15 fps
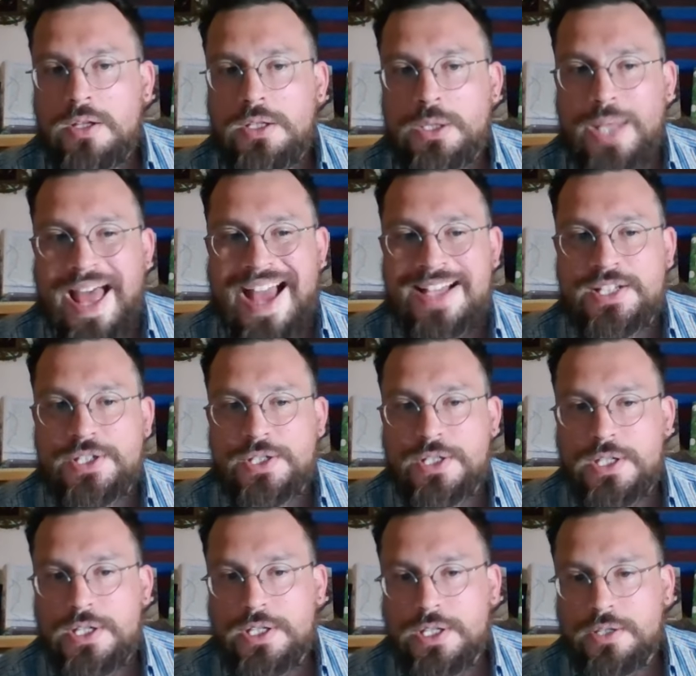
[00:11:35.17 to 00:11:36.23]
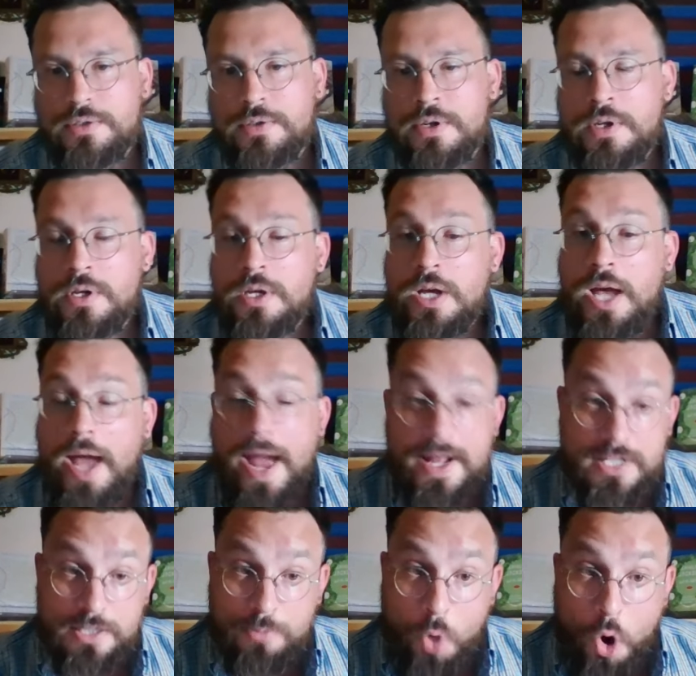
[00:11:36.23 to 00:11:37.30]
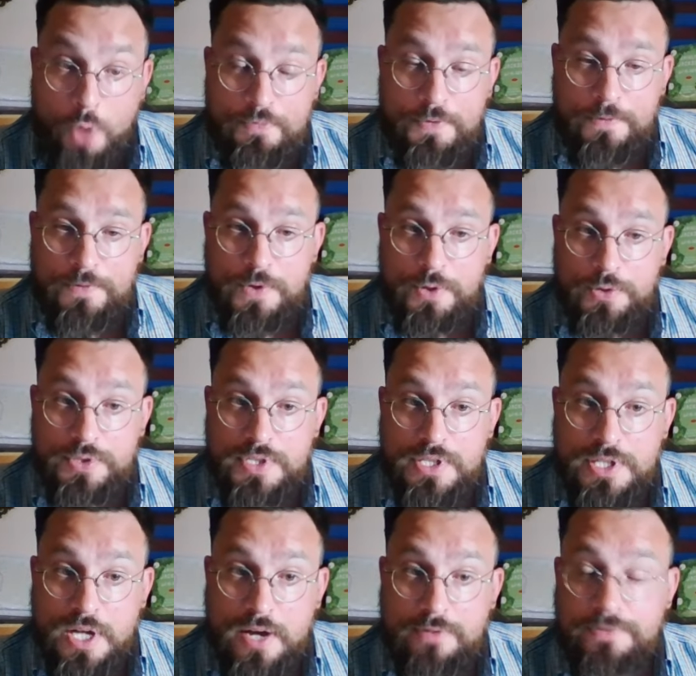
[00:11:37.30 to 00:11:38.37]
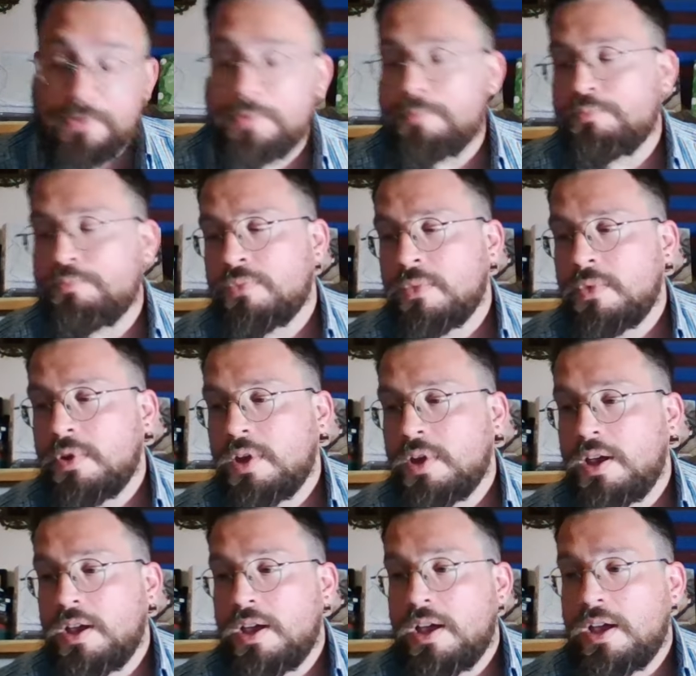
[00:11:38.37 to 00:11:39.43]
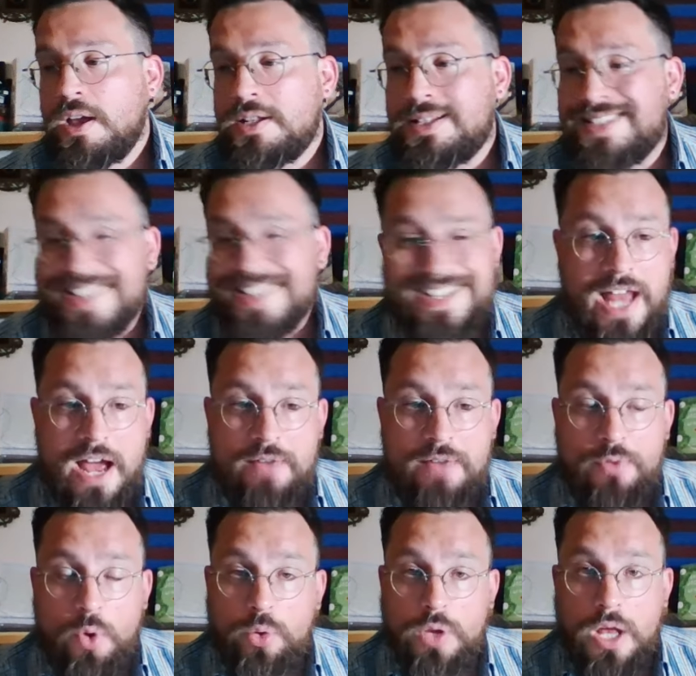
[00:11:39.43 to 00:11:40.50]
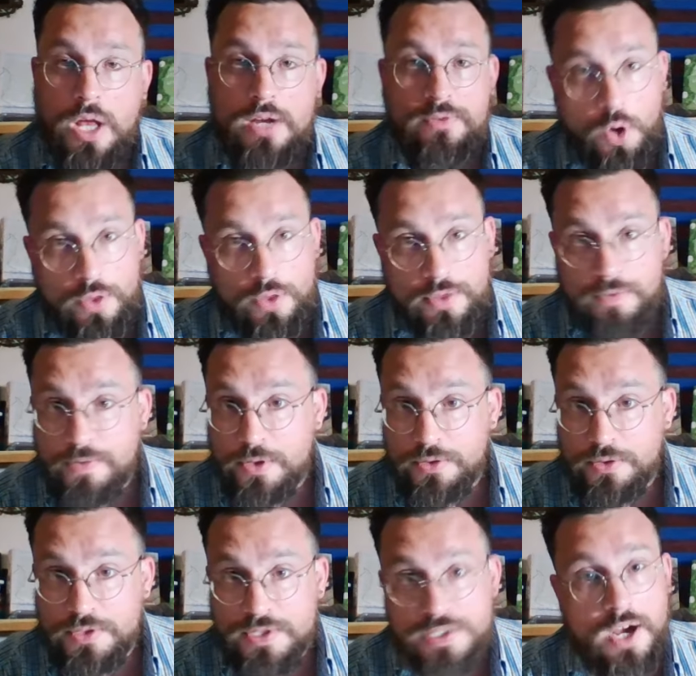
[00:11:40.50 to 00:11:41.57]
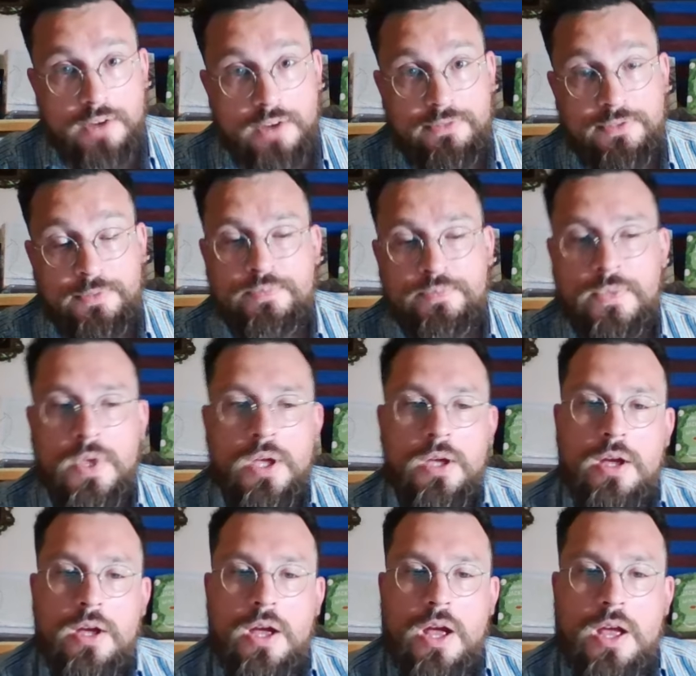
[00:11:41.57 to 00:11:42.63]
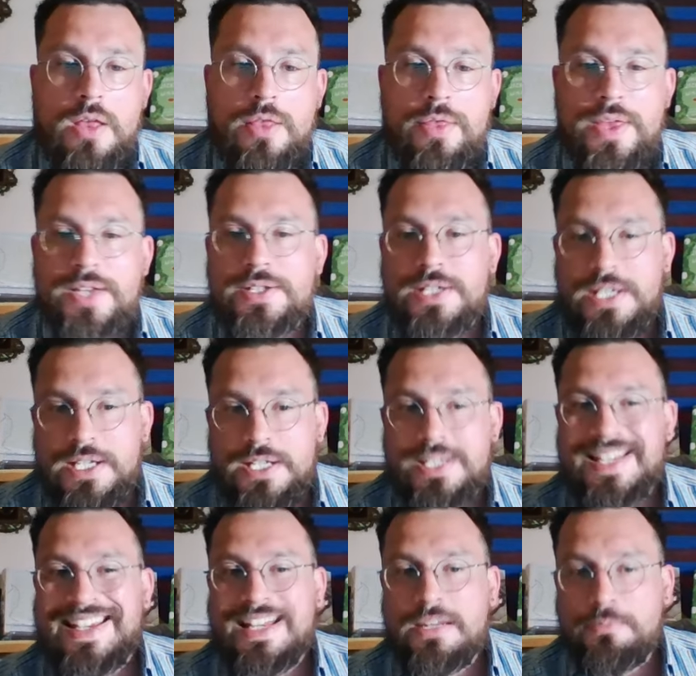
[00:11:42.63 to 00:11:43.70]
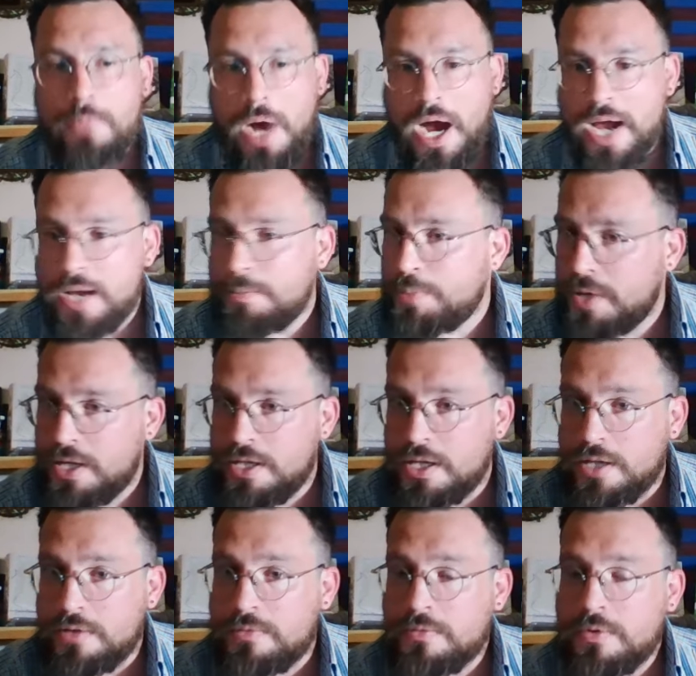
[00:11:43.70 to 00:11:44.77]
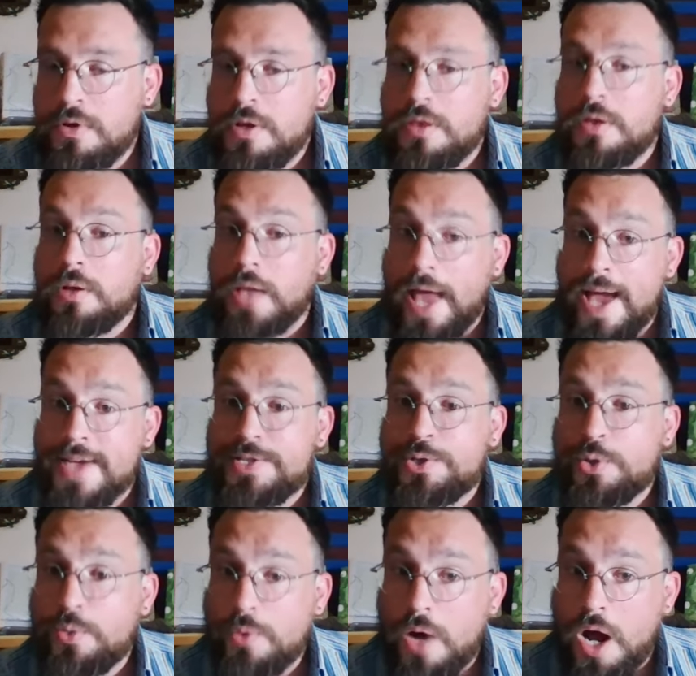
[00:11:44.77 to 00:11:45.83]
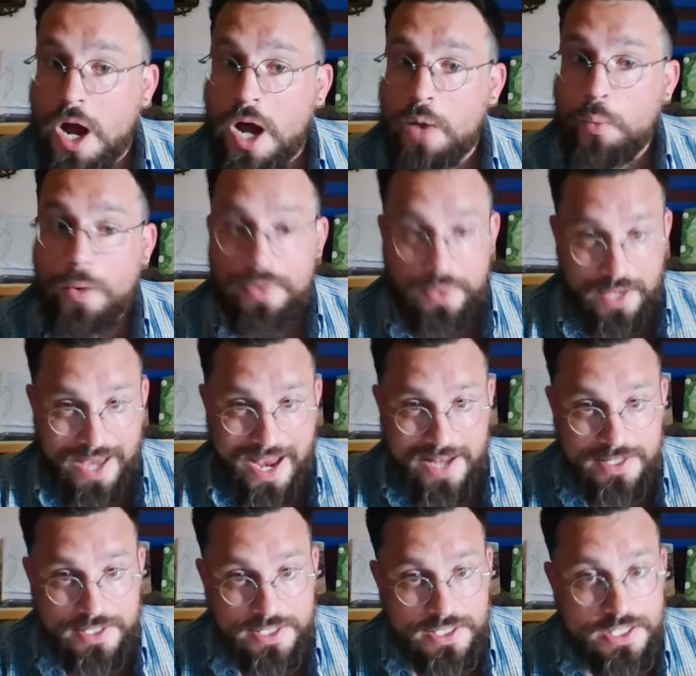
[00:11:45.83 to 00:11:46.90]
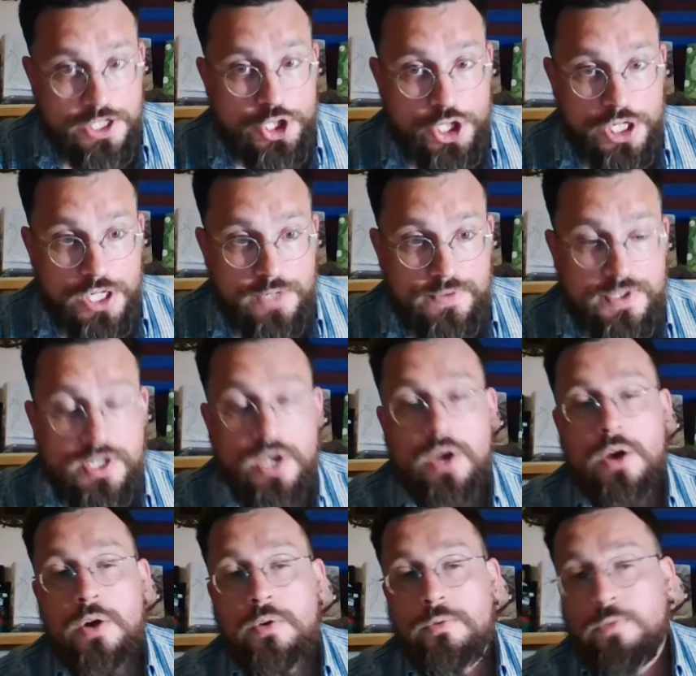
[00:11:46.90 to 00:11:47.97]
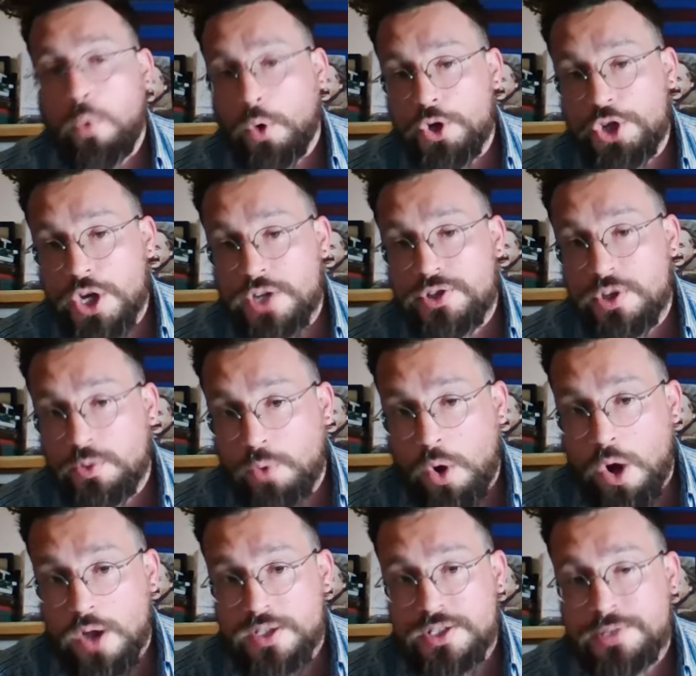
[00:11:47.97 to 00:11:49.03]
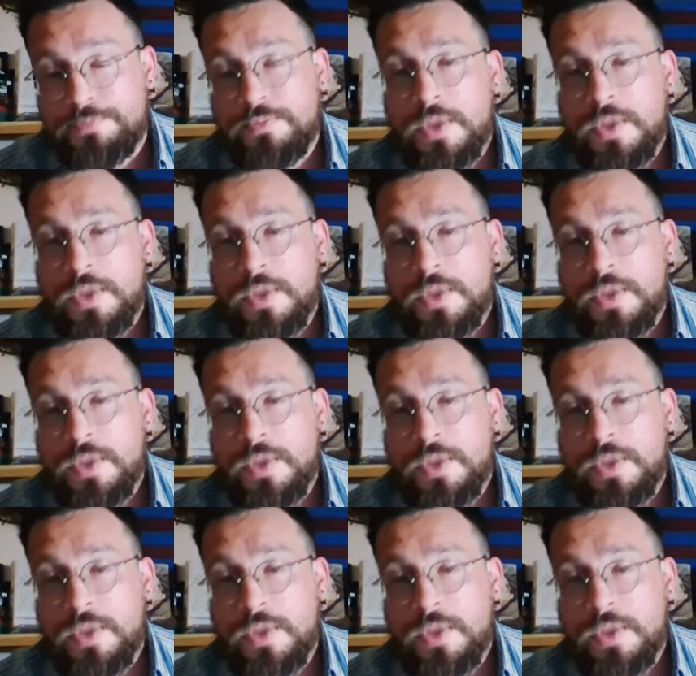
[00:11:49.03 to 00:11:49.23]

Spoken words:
Last season, had some off-the-field stuff. Didn't have a whole lot of on-the-field stuff. This is, in my opinion, the last hurrah with the Kansas City Chiefs for Justin Ross.